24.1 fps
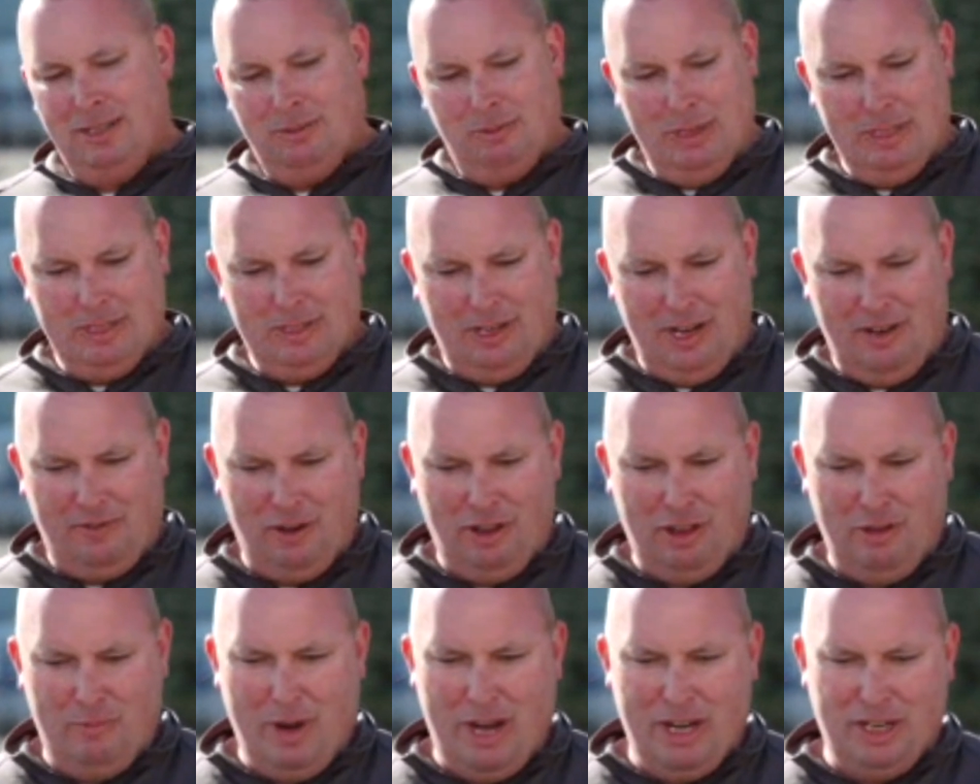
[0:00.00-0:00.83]
We still have
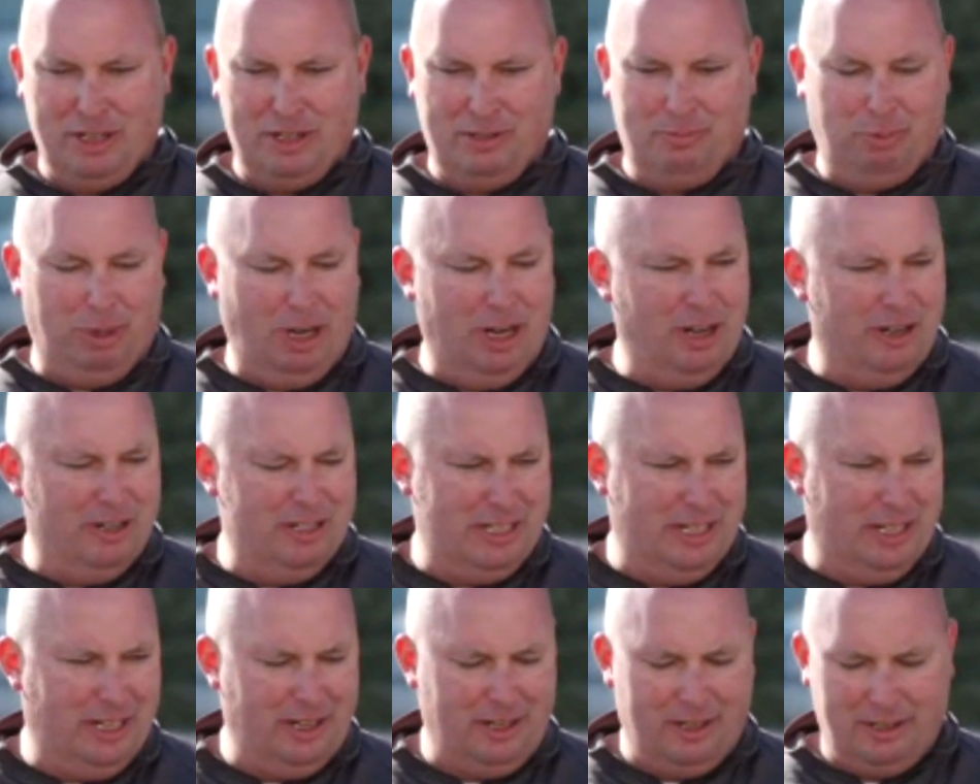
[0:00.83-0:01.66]
all the major
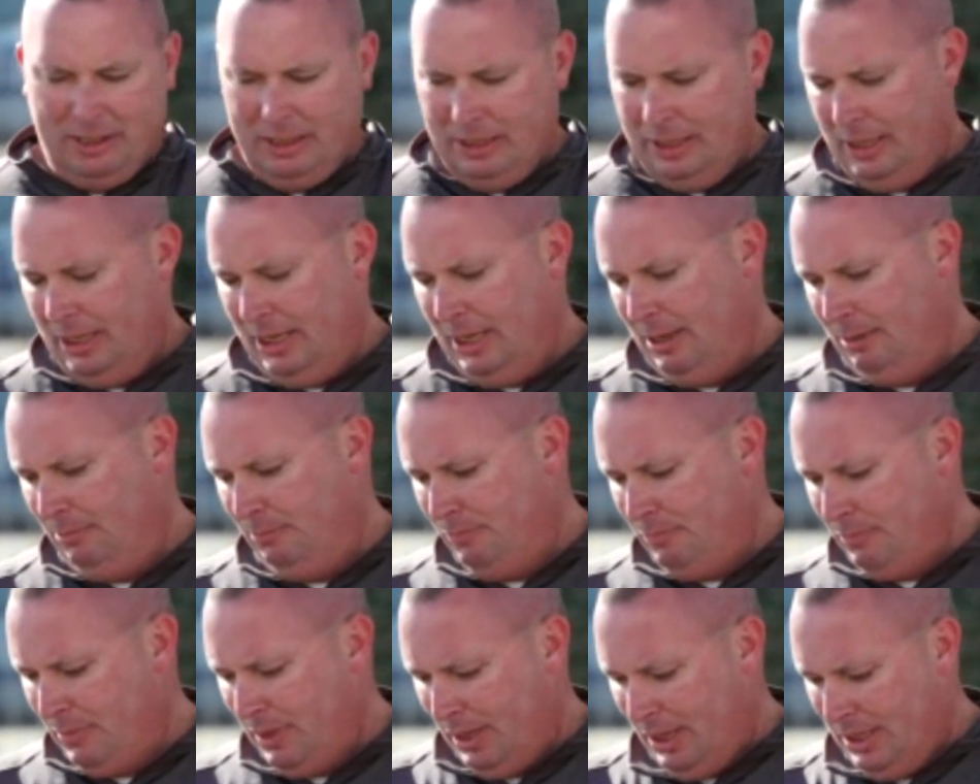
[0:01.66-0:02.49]
players here uh,
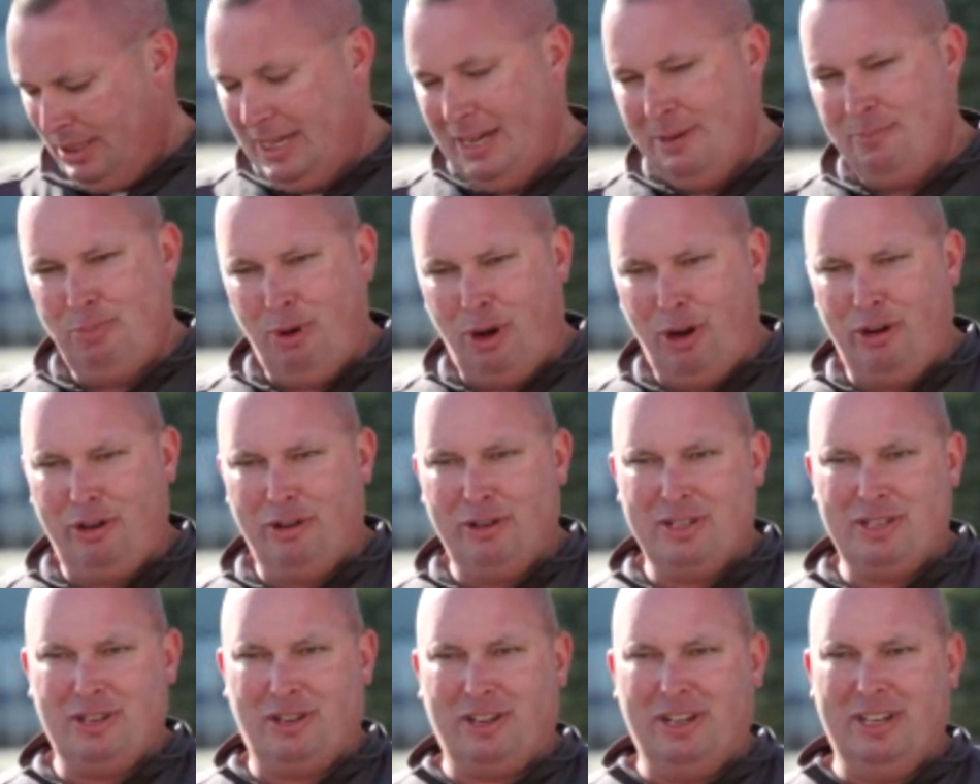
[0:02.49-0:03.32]
and team
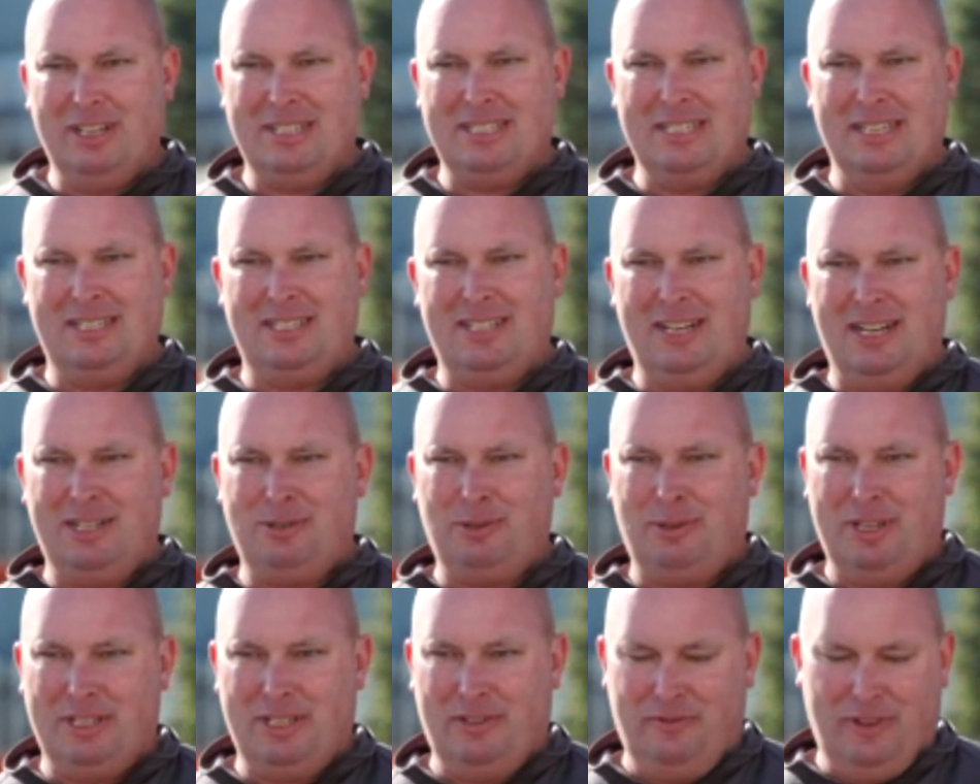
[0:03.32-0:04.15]
partners that are going to assist us
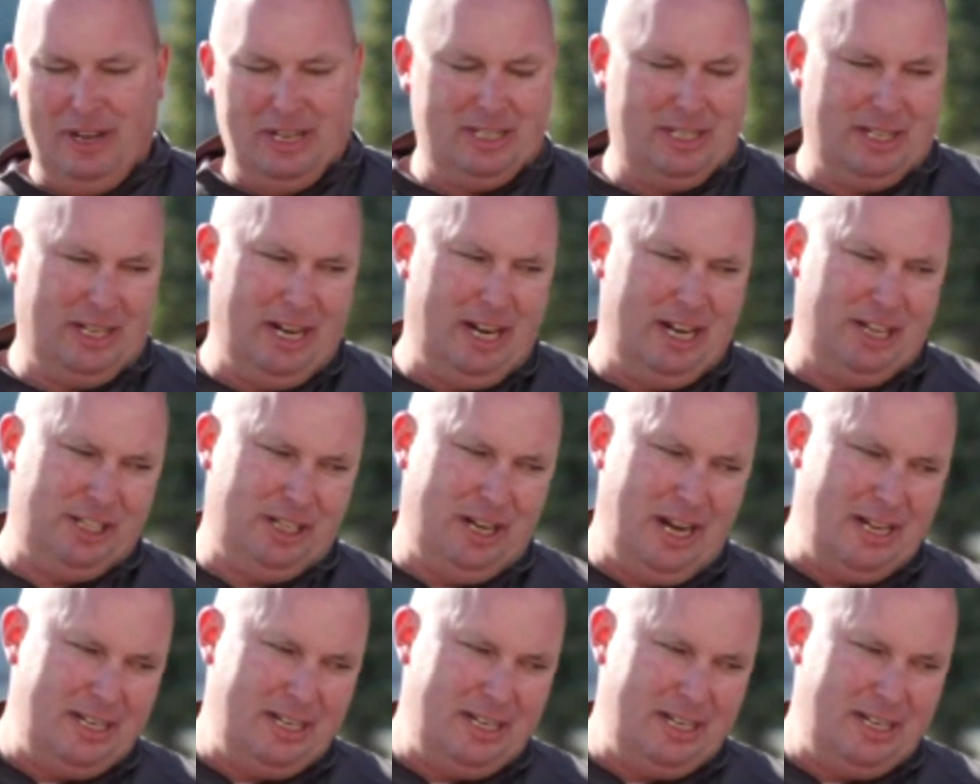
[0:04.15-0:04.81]
with this investigation.